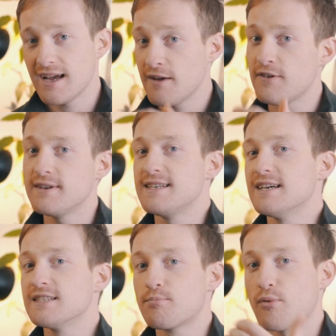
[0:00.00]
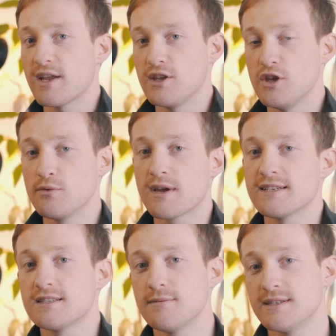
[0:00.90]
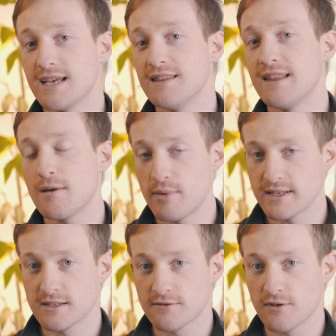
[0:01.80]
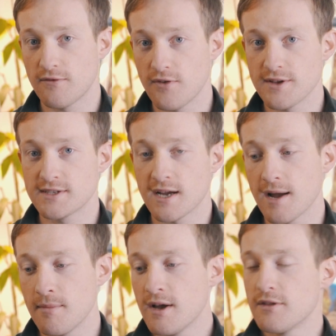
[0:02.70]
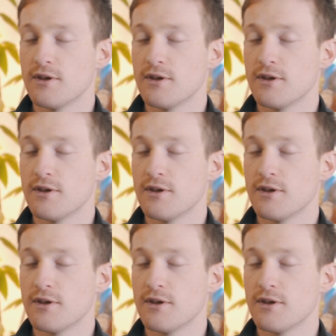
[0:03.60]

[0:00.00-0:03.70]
If it does bring new customers in their business for the first time,